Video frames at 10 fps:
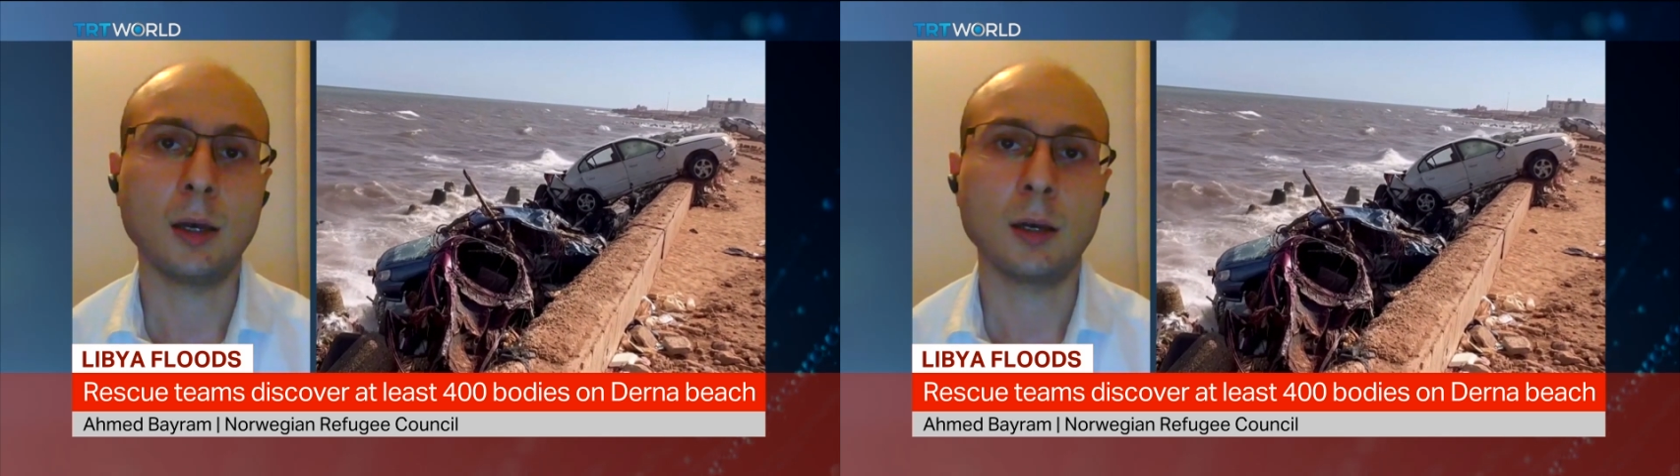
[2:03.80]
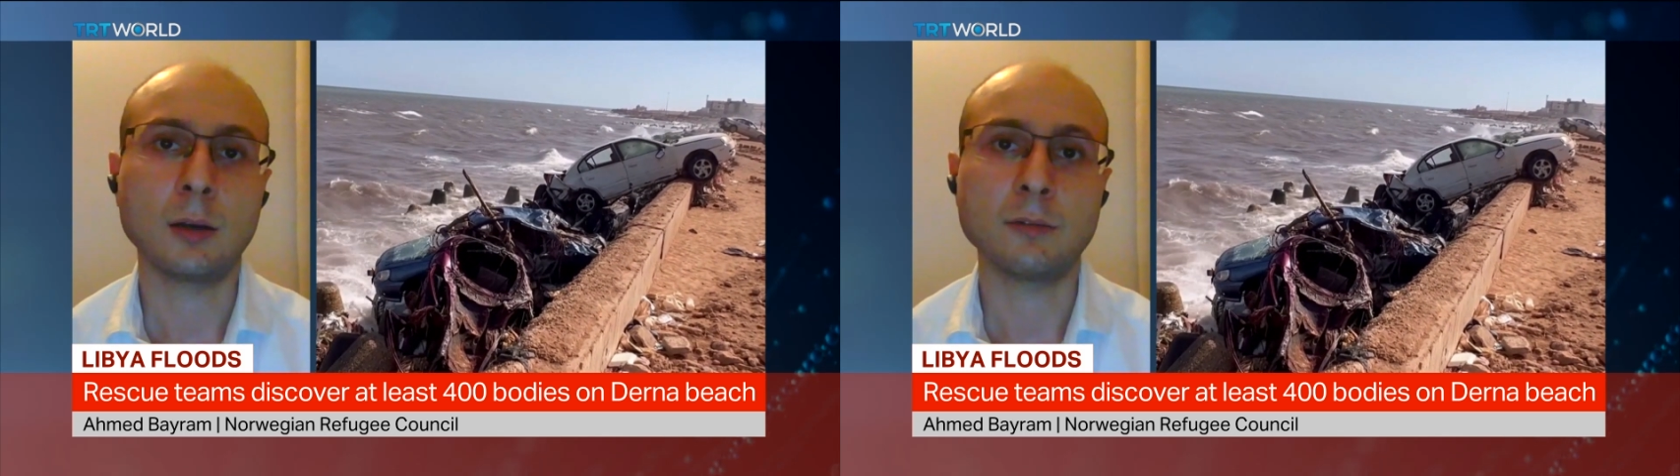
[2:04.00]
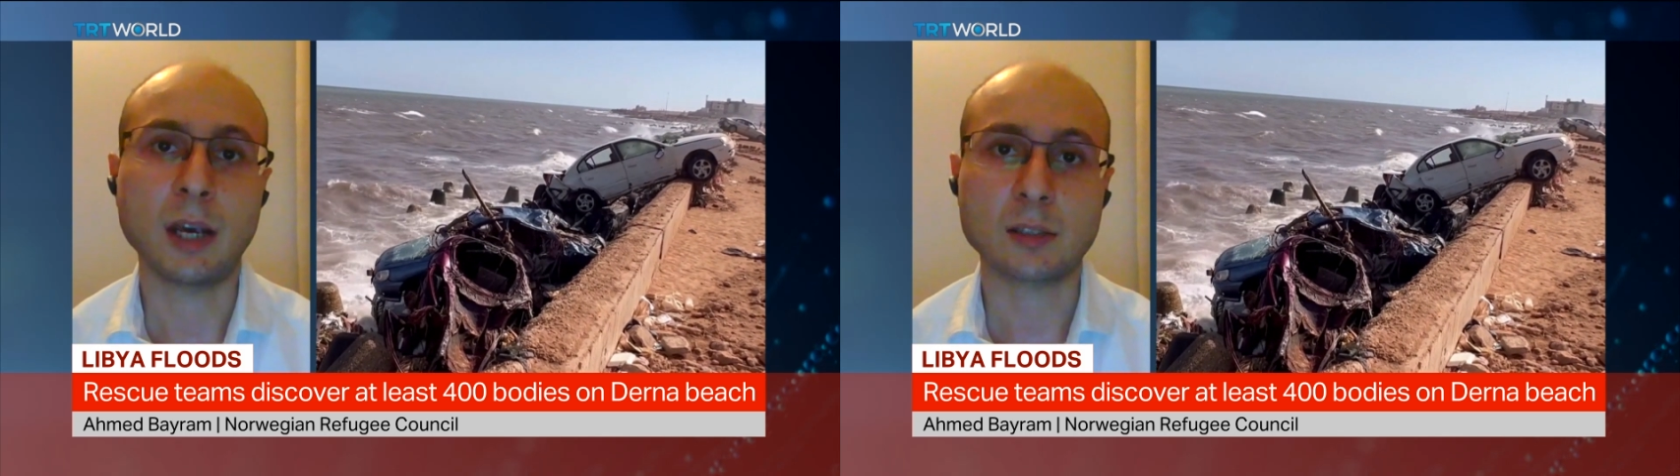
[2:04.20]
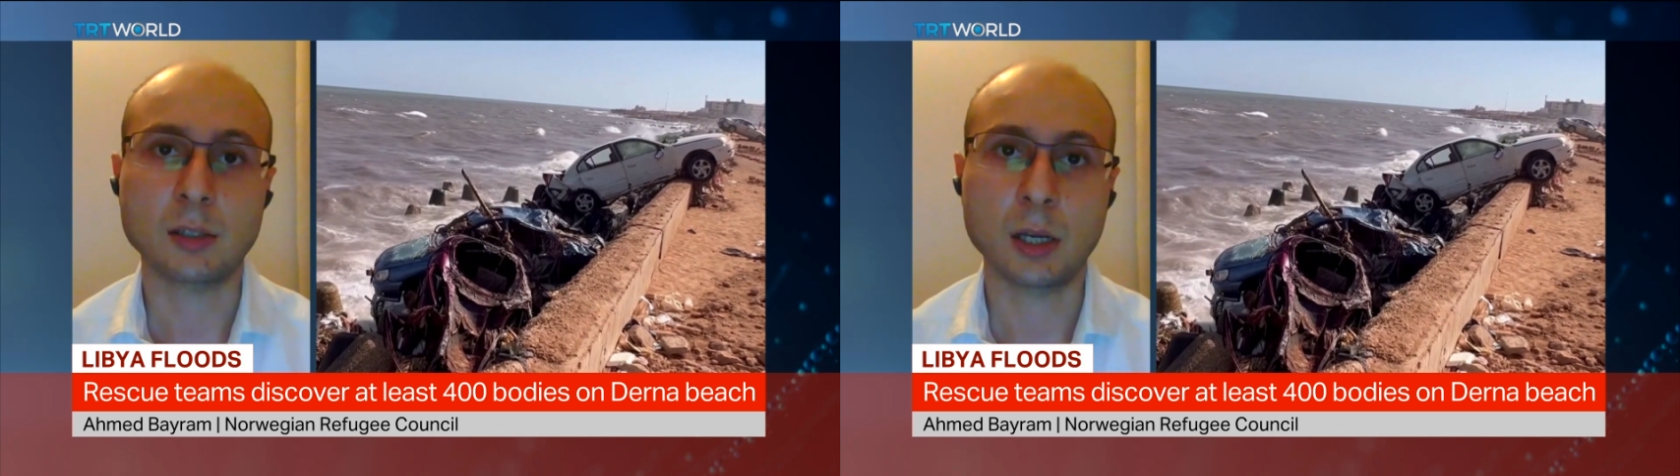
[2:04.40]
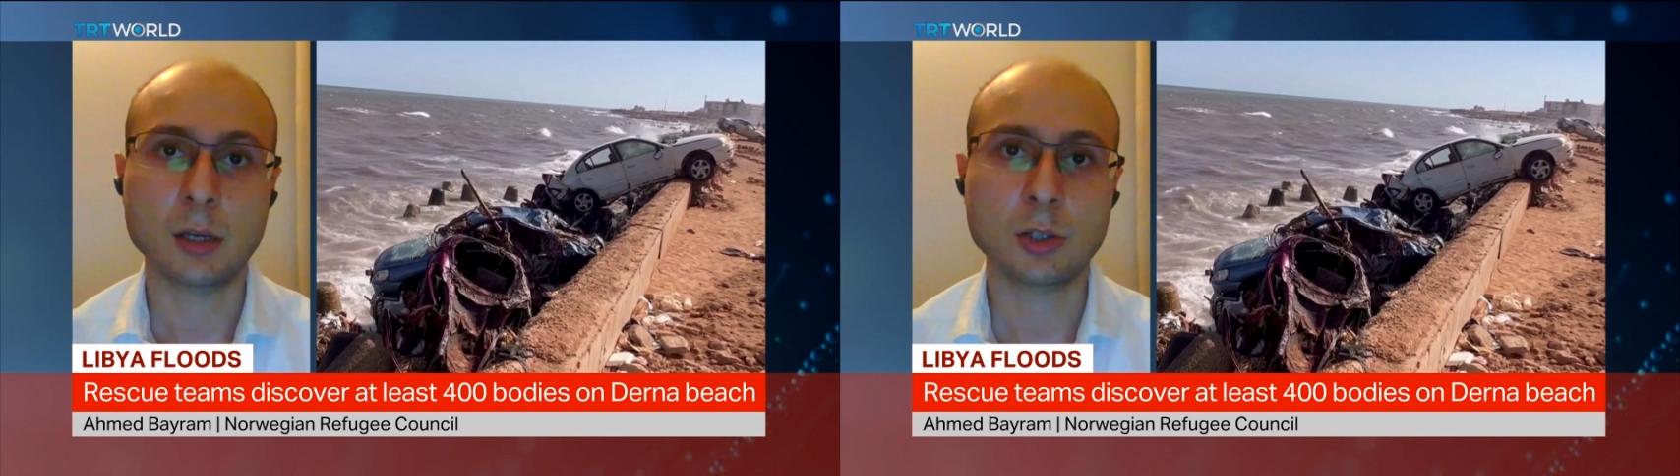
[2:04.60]
Uh,
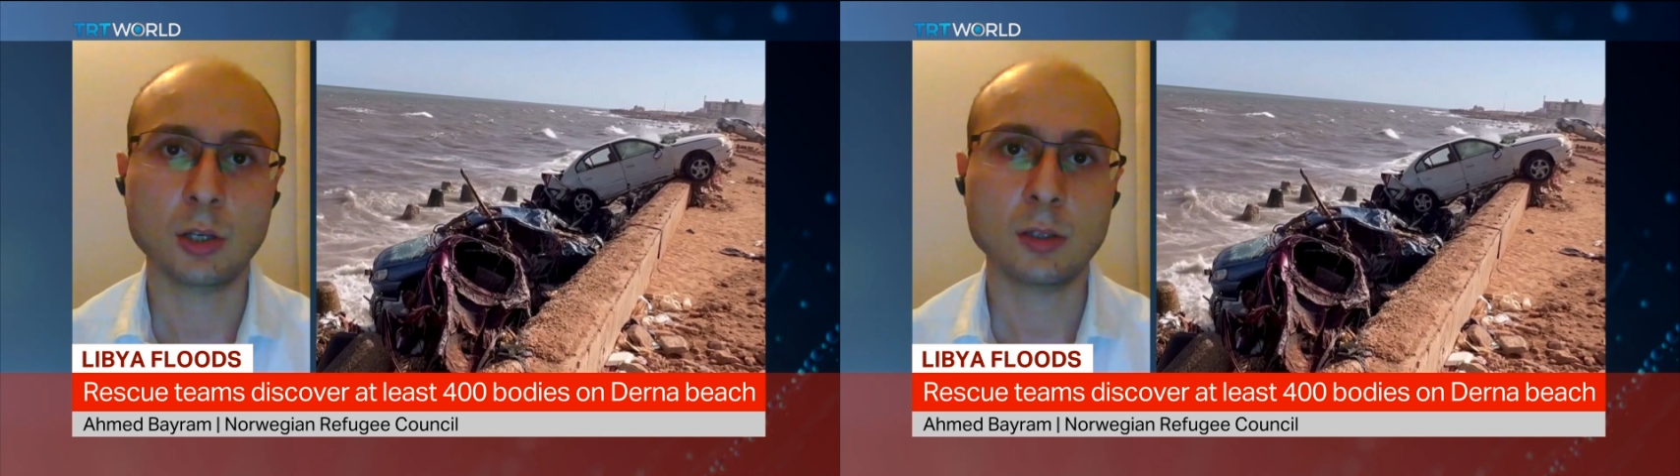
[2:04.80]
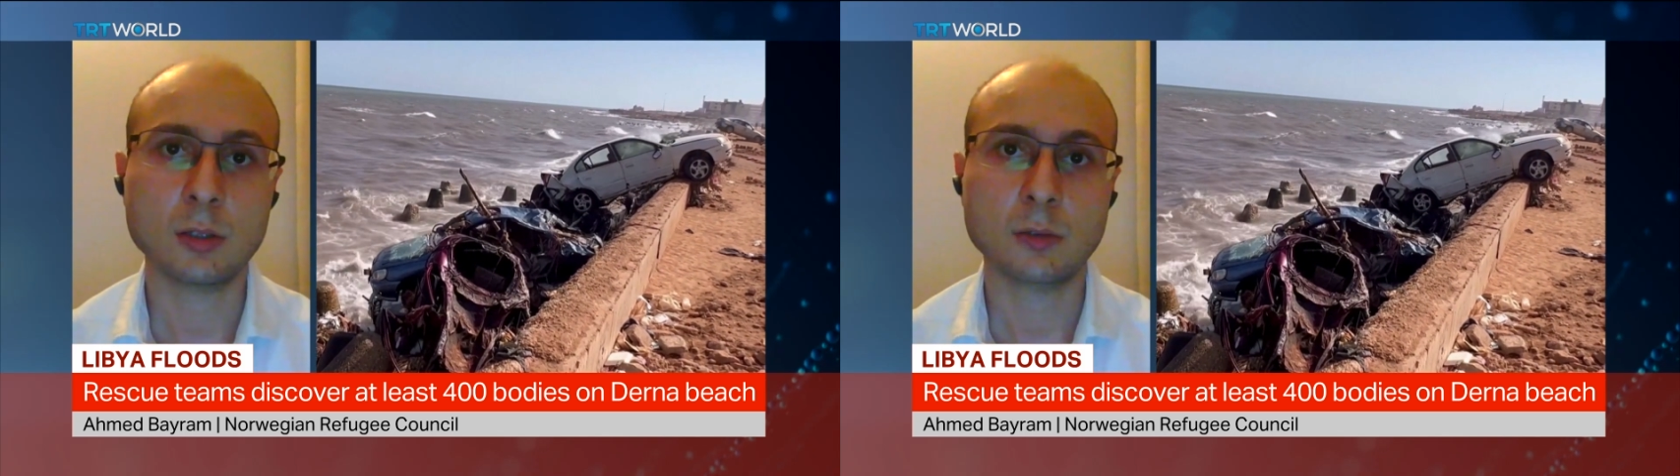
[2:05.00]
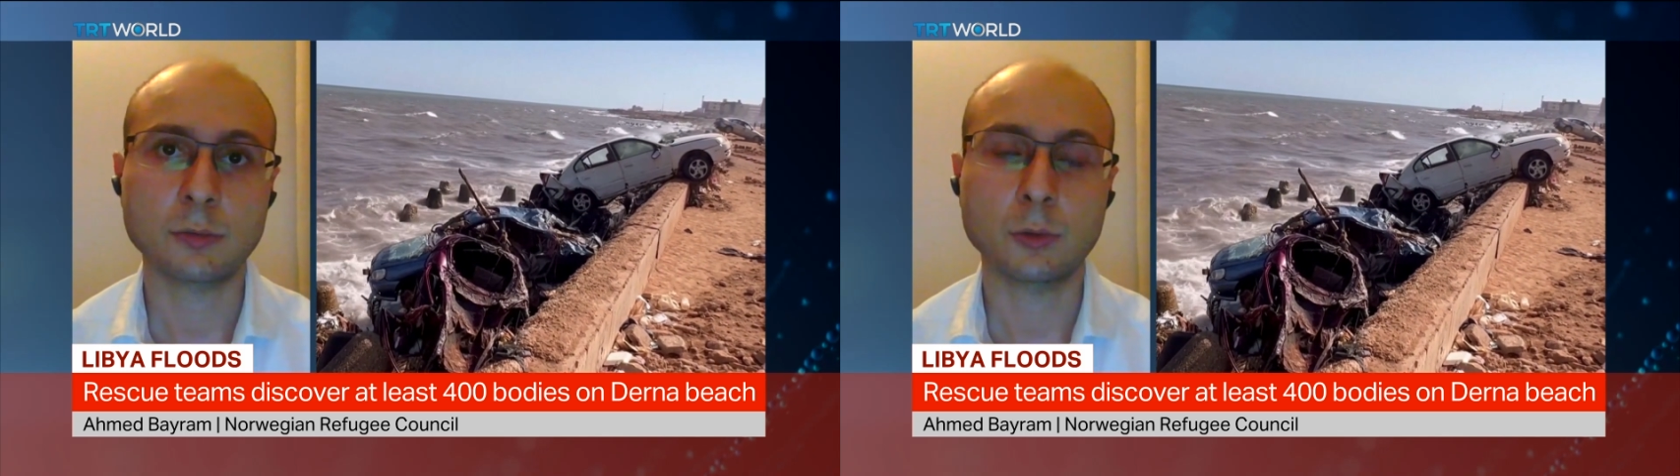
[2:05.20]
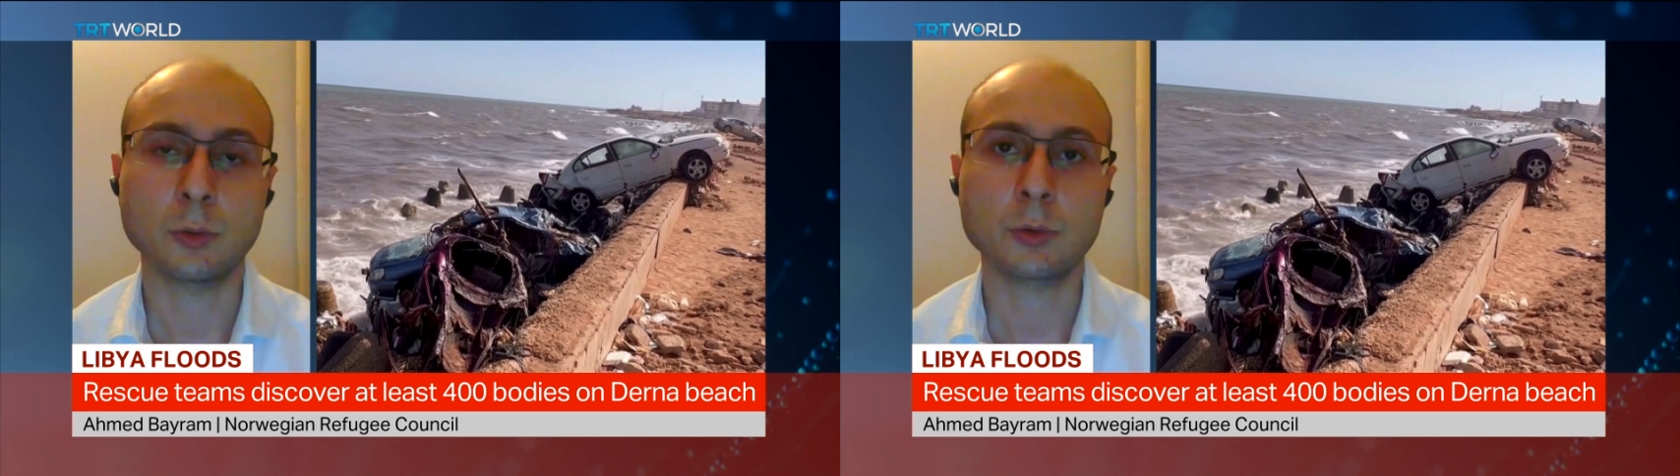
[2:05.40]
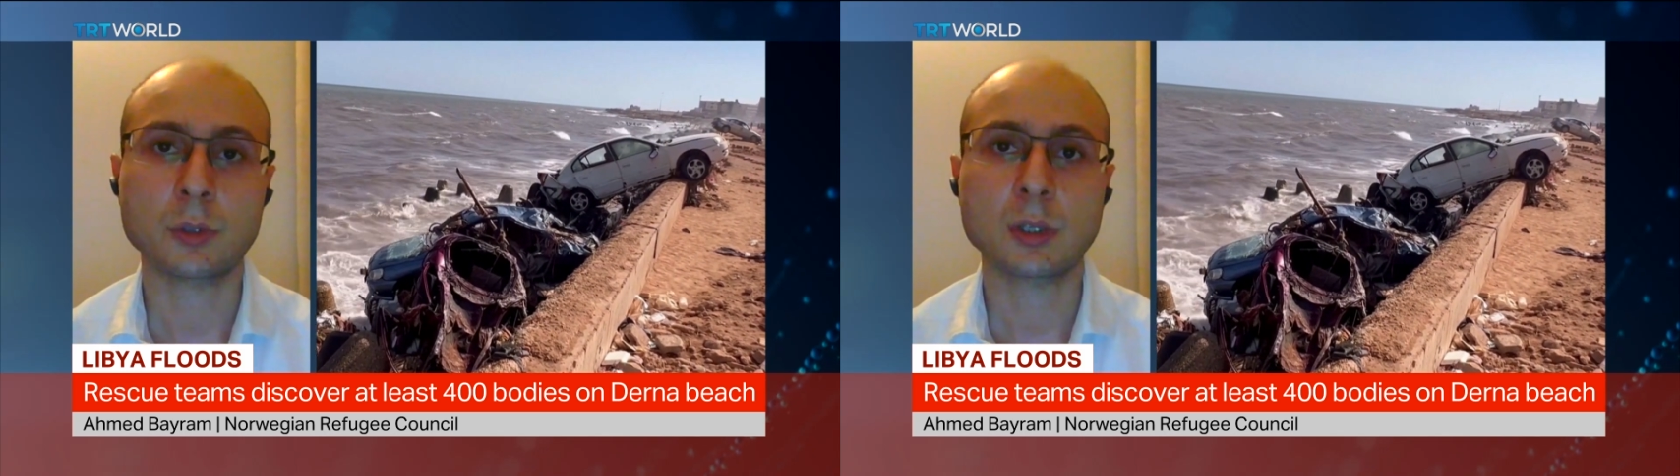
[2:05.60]
vaccinations, of
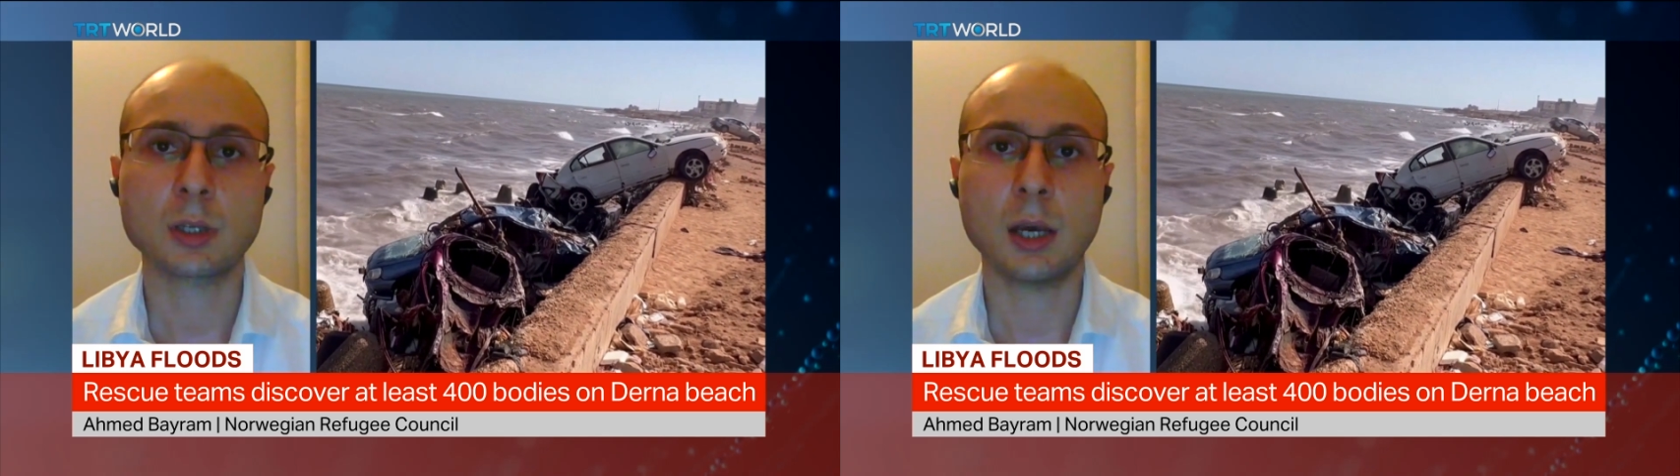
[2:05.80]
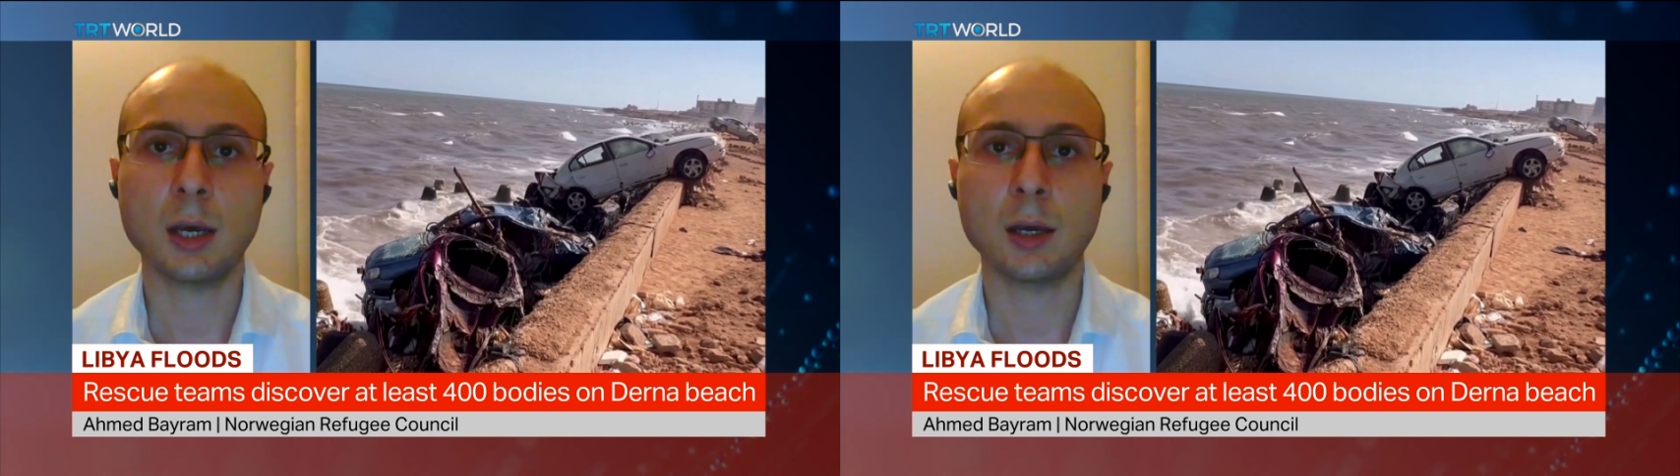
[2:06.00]
course,